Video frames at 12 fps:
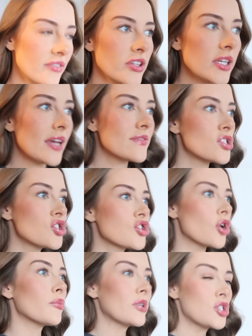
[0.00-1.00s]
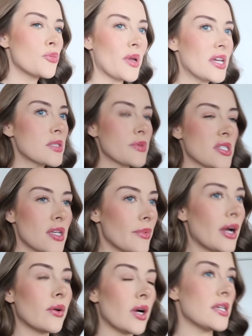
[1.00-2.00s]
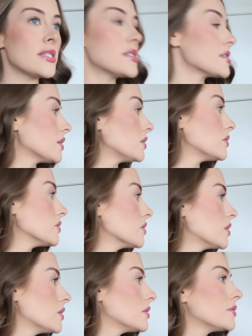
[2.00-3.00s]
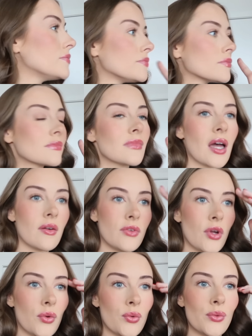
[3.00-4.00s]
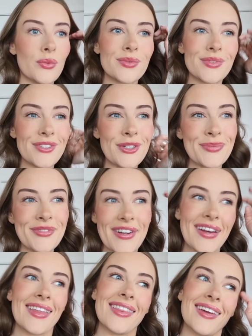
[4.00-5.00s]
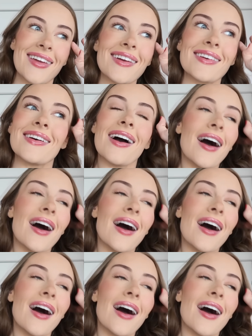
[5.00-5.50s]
I feel like I have so much space, but somehow I still have no room for anything.